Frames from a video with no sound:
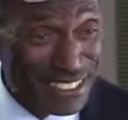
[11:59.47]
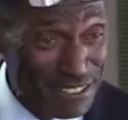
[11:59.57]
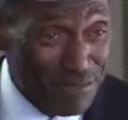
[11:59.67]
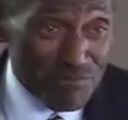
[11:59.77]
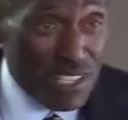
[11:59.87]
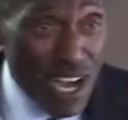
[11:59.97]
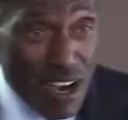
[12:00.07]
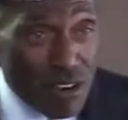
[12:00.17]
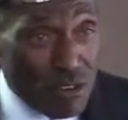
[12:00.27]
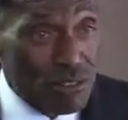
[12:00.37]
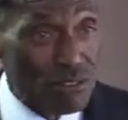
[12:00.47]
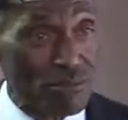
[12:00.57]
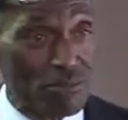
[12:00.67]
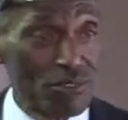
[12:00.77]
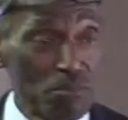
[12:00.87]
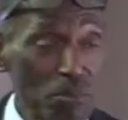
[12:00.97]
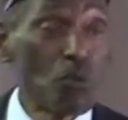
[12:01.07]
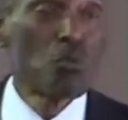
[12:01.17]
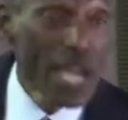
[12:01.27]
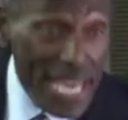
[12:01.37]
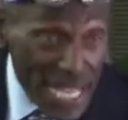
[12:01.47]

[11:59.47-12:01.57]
No. But we, as